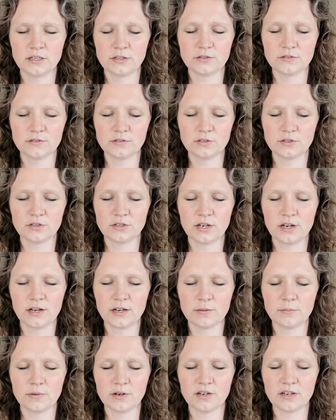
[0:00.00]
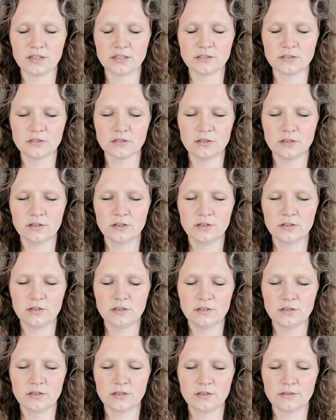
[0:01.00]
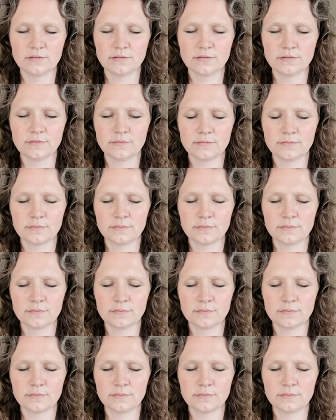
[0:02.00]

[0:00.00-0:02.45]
your third eye mind. And